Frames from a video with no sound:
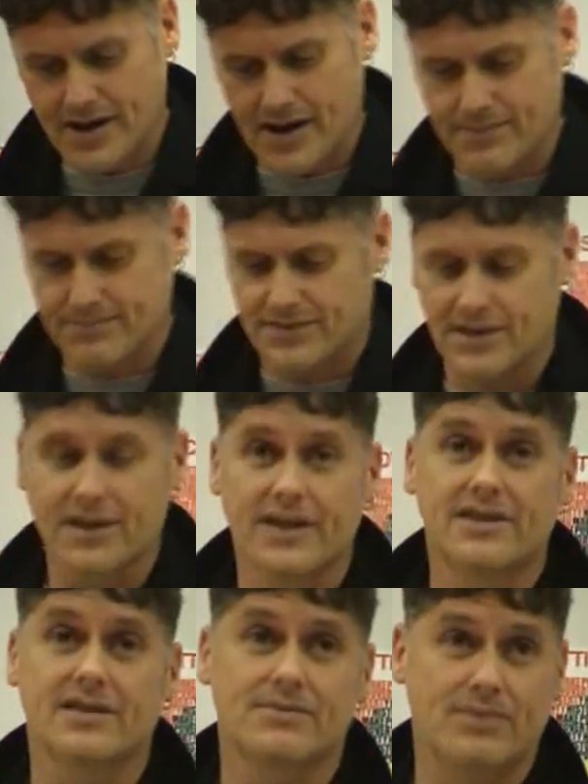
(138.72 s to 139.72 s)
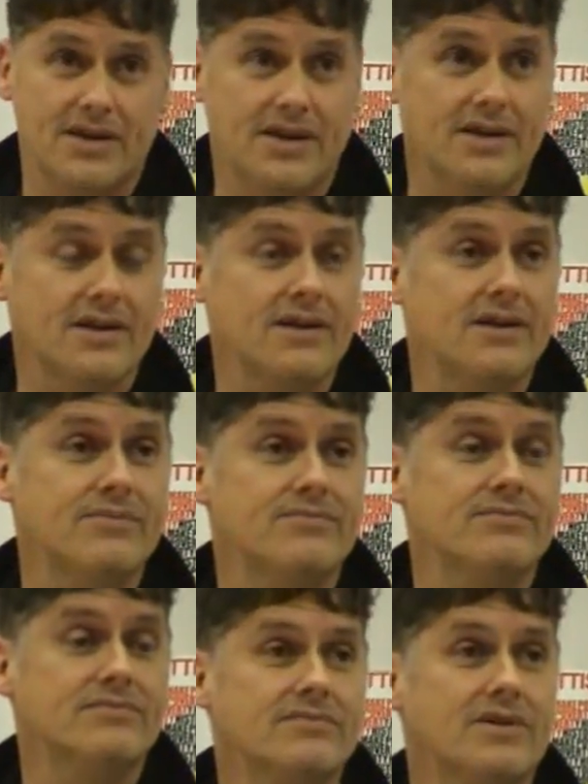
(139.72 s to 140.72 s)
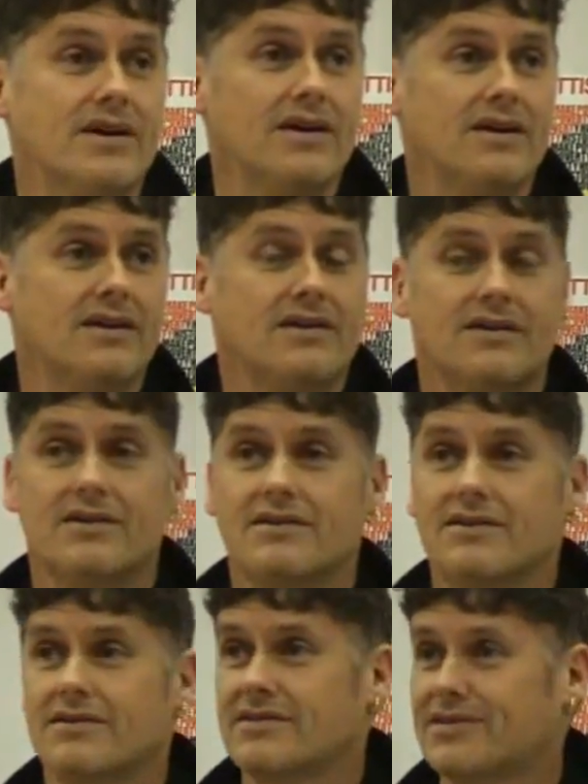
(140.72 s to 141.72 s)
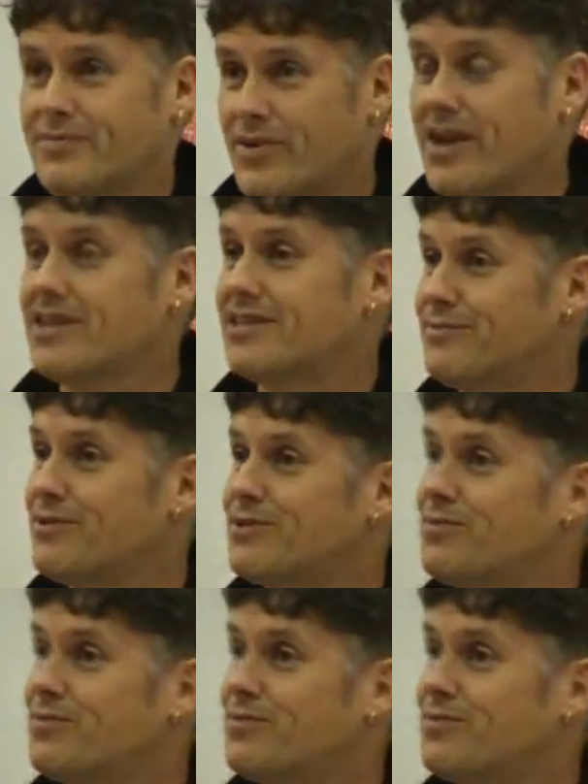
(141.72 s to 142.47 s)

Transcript: I'm delighted to be here. I'm surprised to be